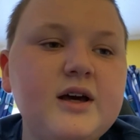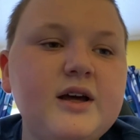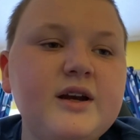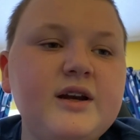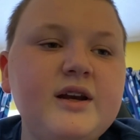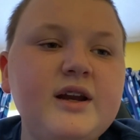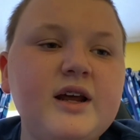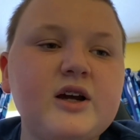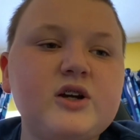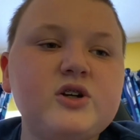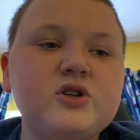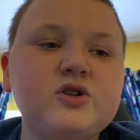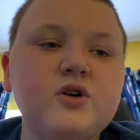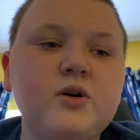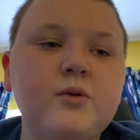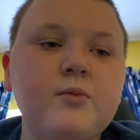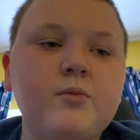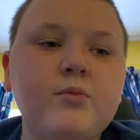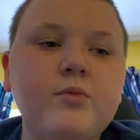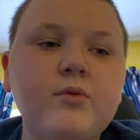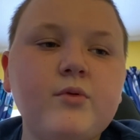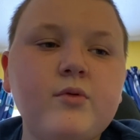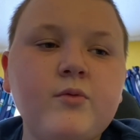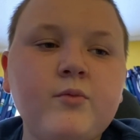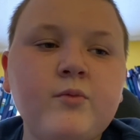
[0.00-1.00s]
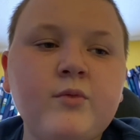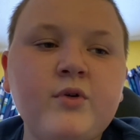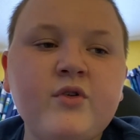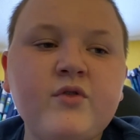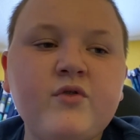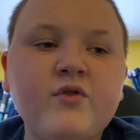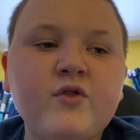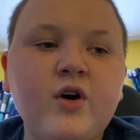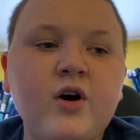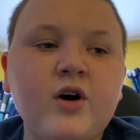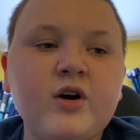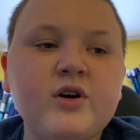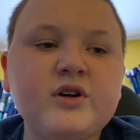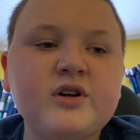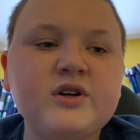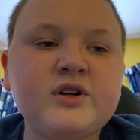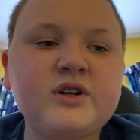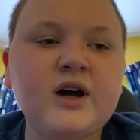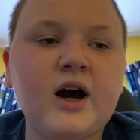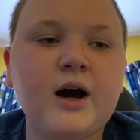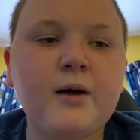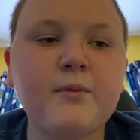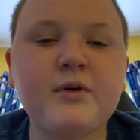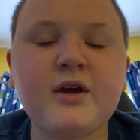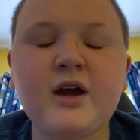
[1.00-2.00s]
Next up, we've got
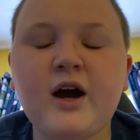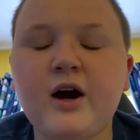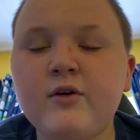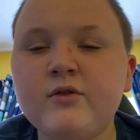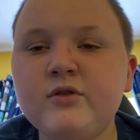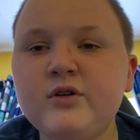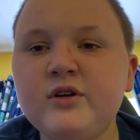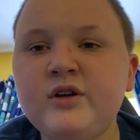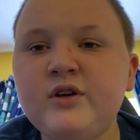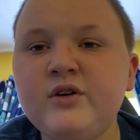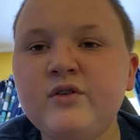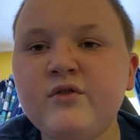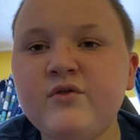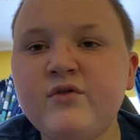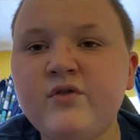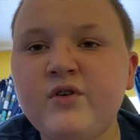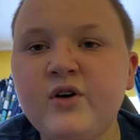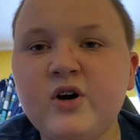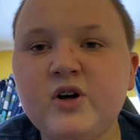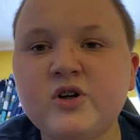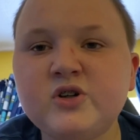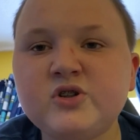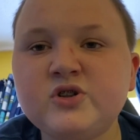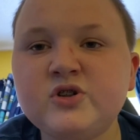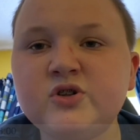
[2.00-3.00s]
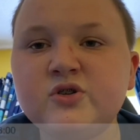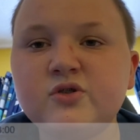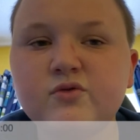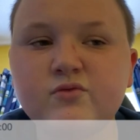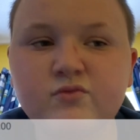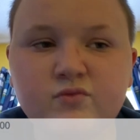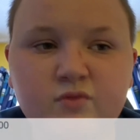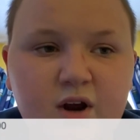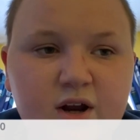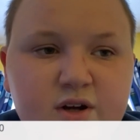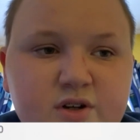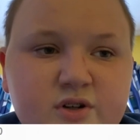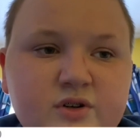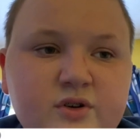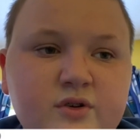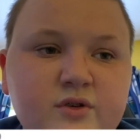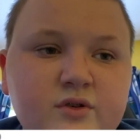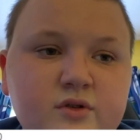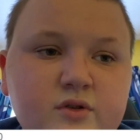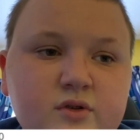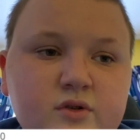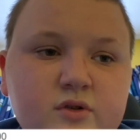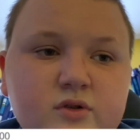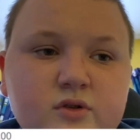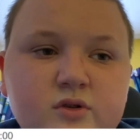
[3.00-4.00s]
Derby County versus Reading.
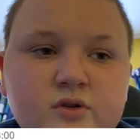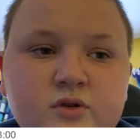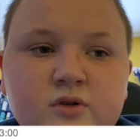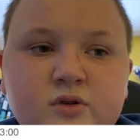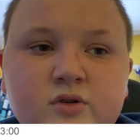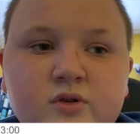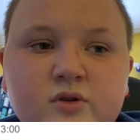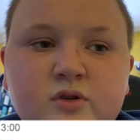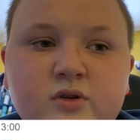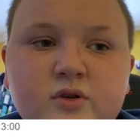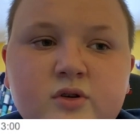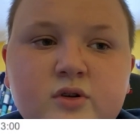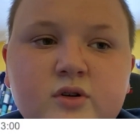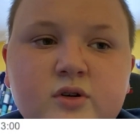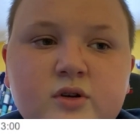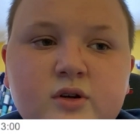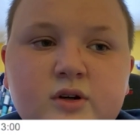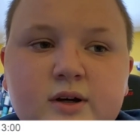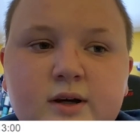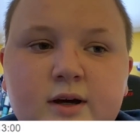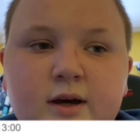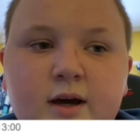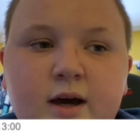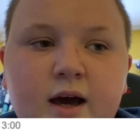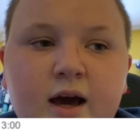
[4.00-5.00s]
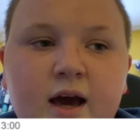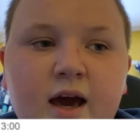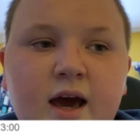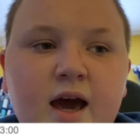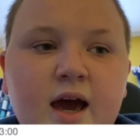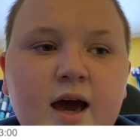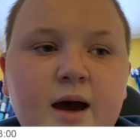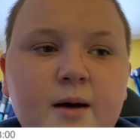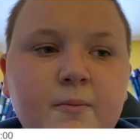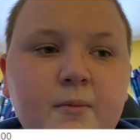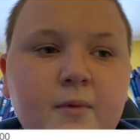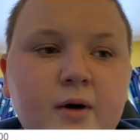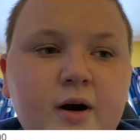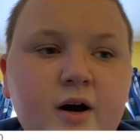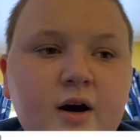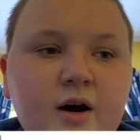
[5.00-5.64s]
I